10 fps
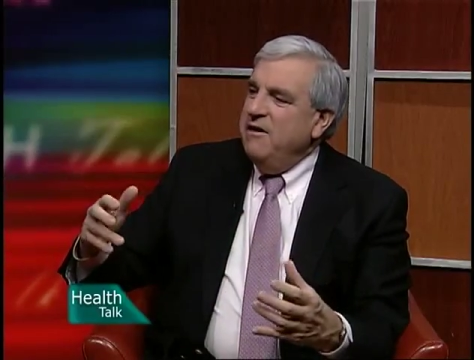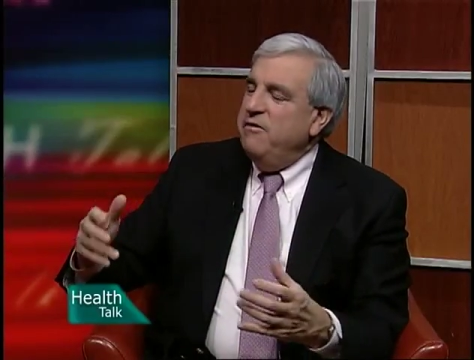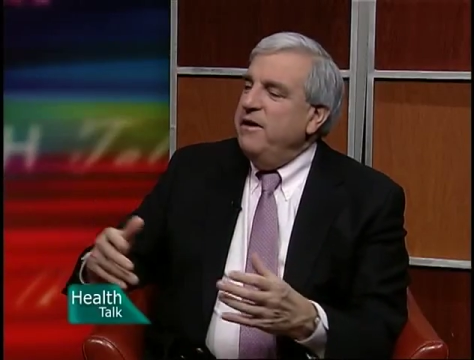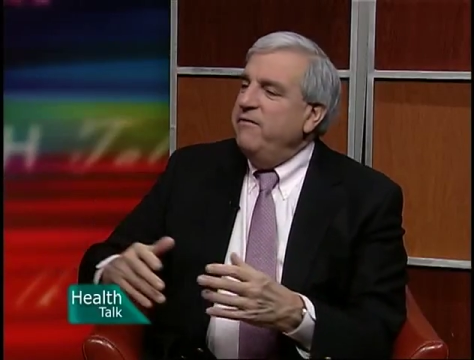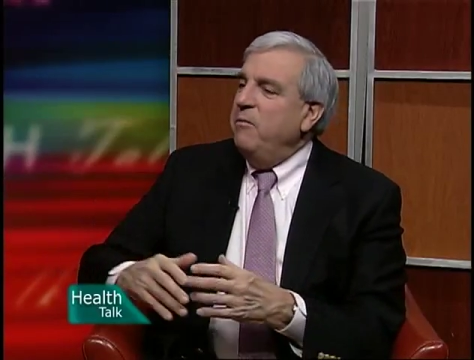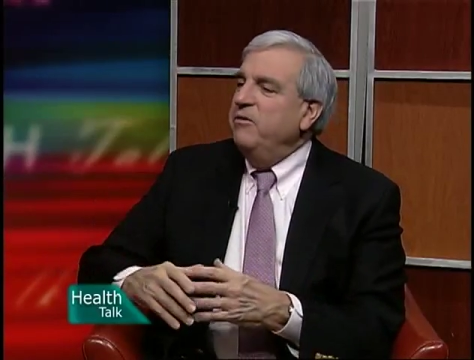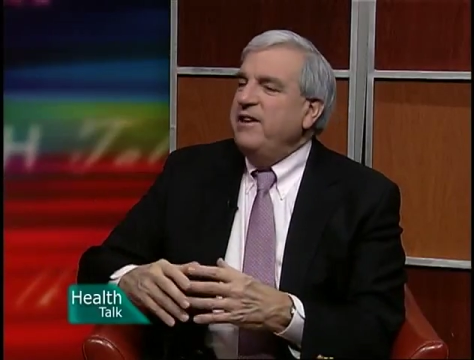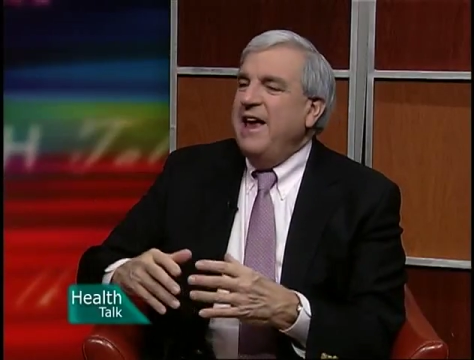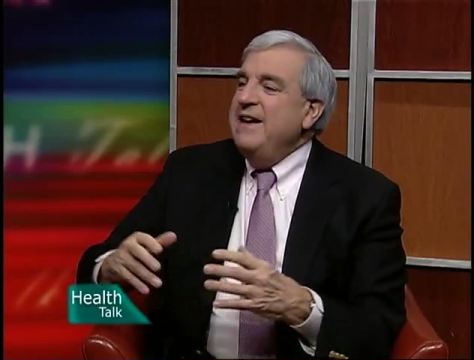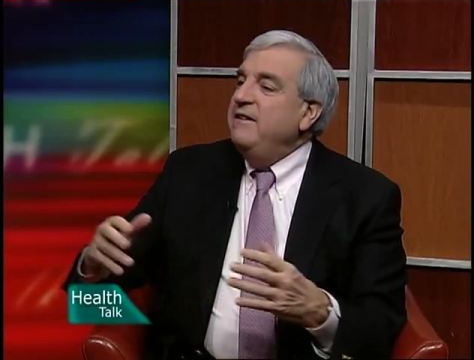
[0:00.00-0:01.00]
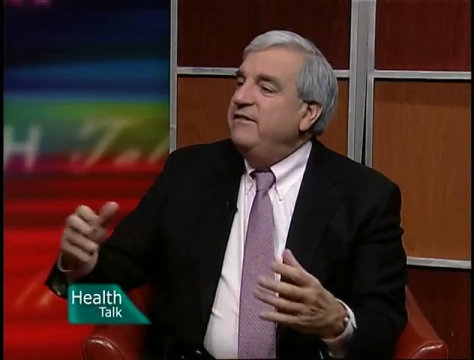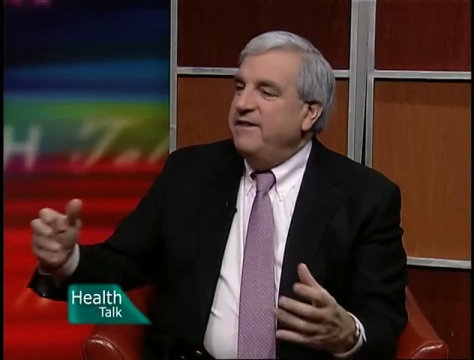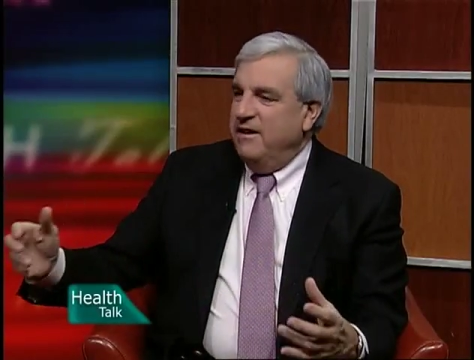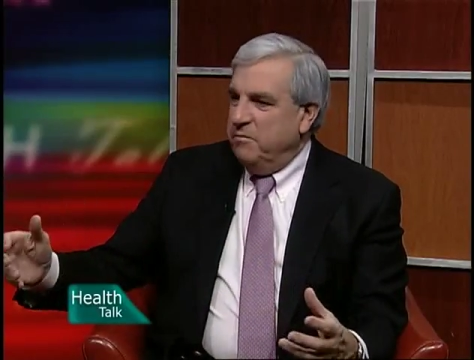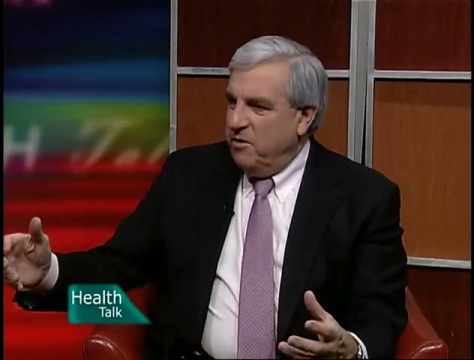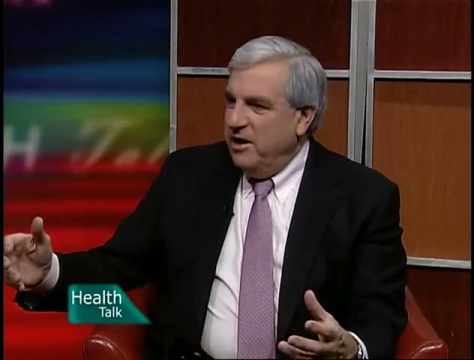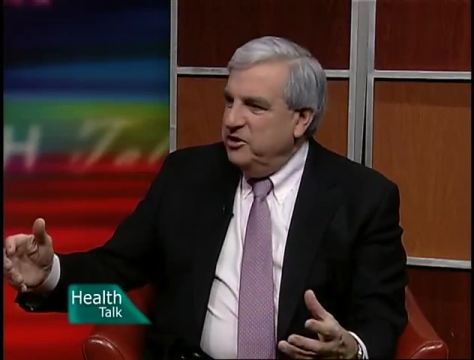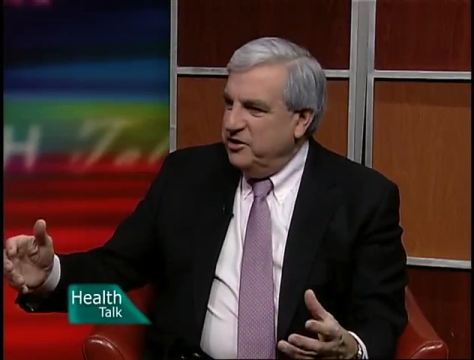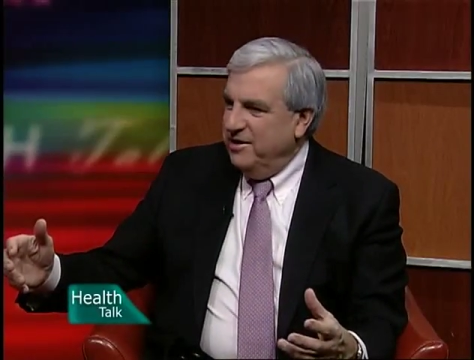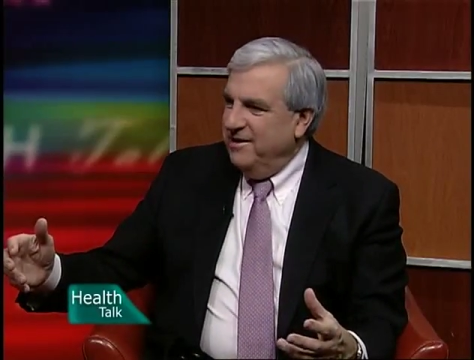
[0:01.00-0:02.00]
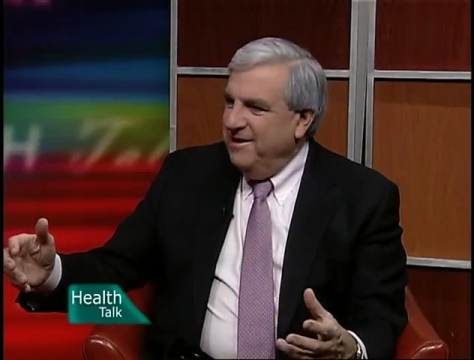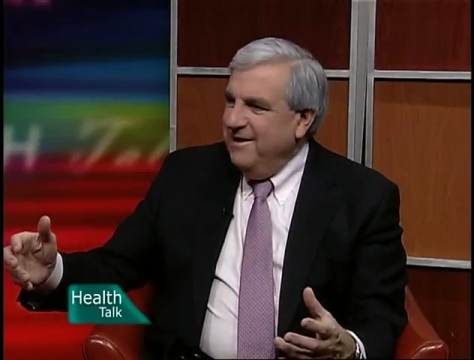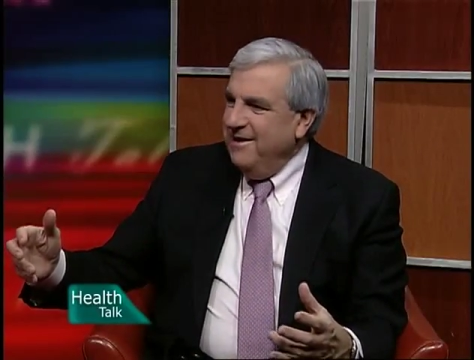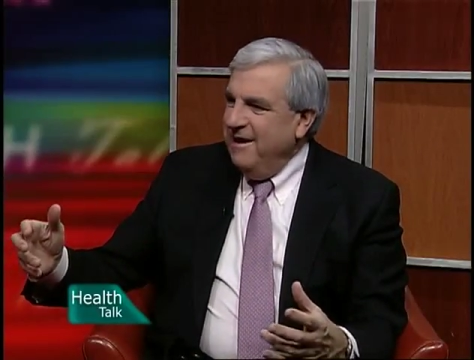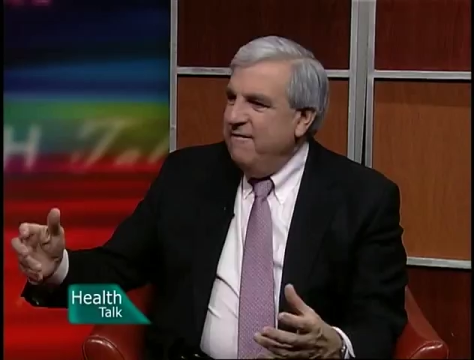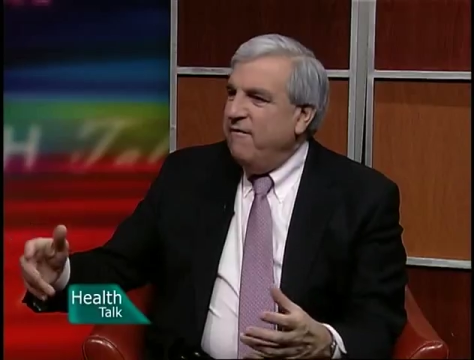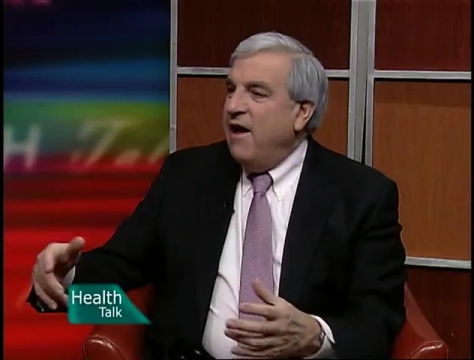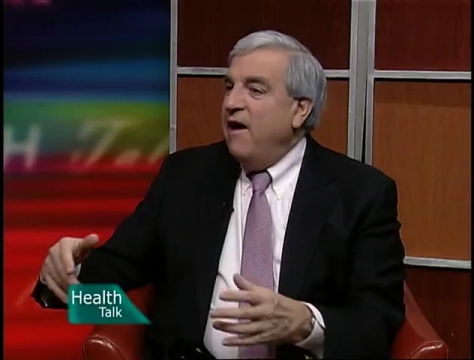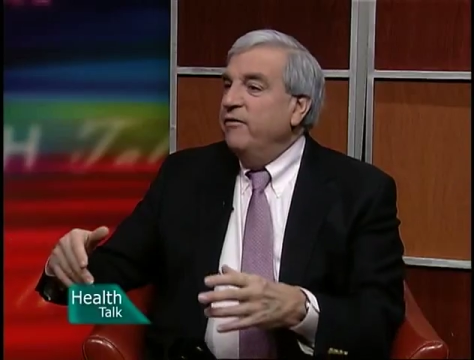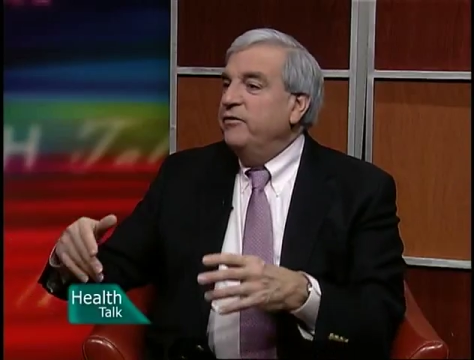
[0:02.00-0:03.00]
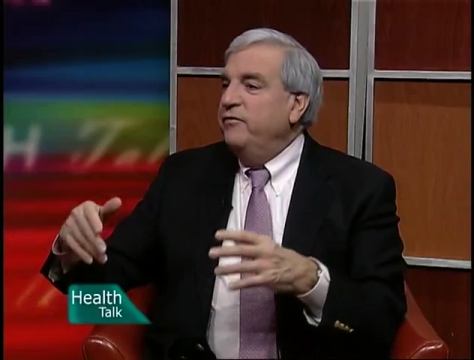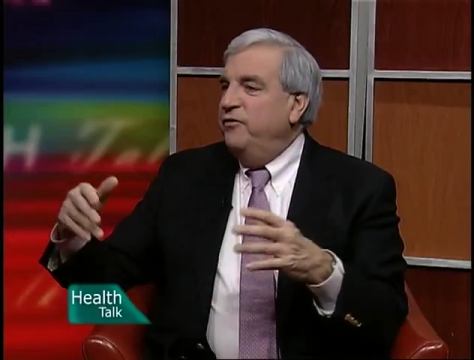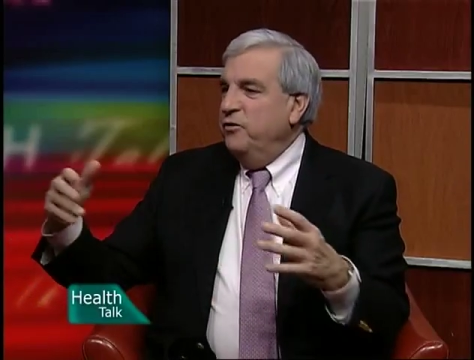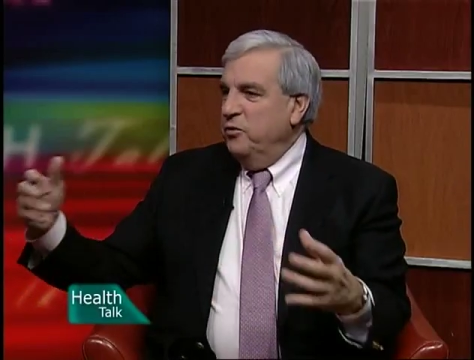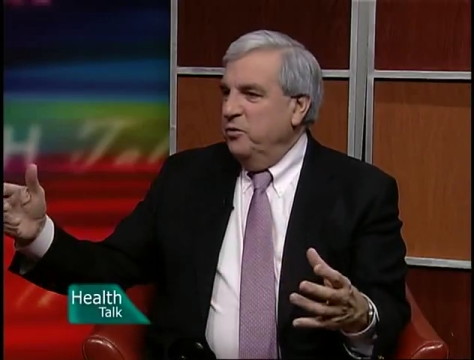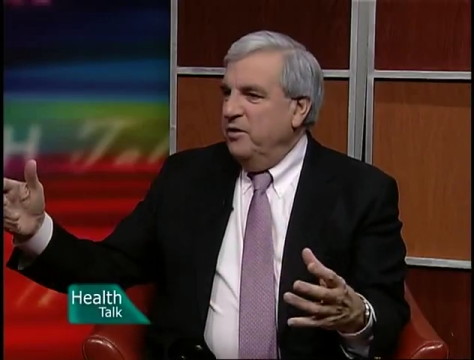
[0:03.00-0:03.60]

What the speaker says: You think of almost any celebration involves food.